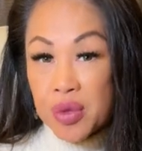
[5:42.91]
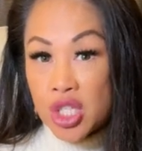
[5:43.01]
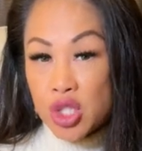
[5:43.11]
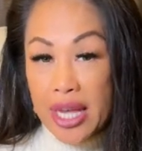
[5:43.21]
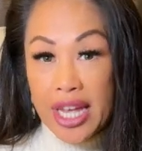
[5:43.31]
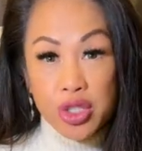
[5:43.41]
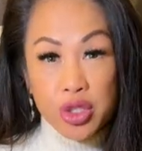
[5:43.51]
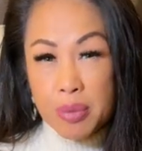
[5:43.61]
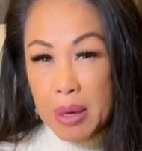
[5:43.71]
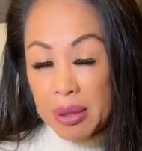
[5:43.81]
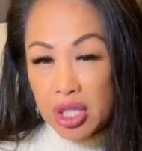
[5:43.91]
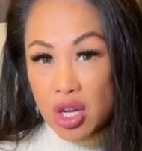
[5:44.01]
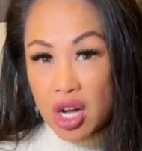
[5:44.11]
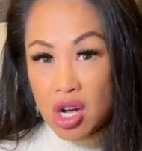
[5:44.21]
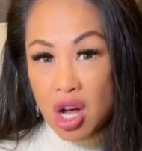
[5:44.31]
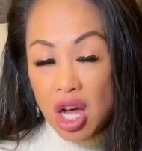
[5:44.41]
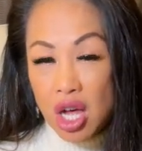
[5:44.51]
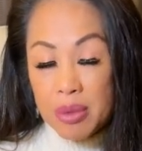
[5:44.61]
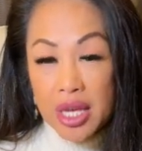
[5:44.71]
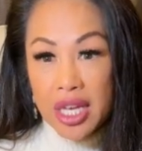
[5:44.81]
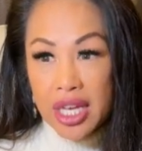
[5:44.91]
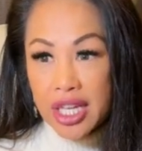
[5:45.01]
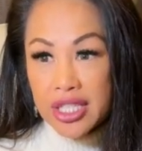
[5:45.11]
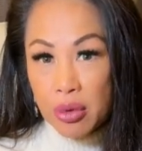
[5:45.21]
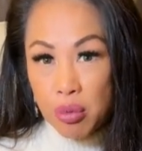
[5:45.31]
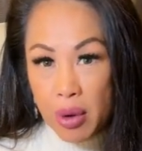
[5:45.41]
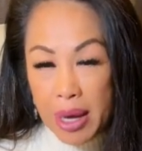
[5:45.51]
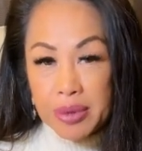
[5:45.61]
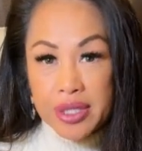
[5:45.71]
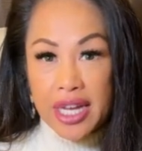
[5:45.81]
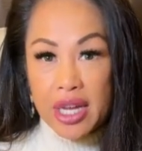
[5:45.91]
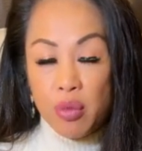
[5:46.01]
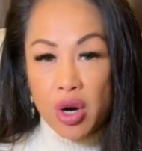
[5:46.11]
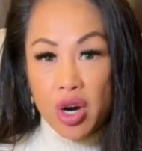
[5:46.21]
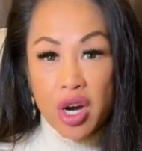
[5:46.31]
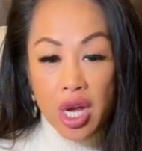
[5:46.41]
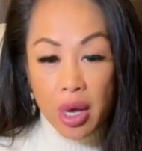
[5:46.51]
So AnswerThePublic.com is a website where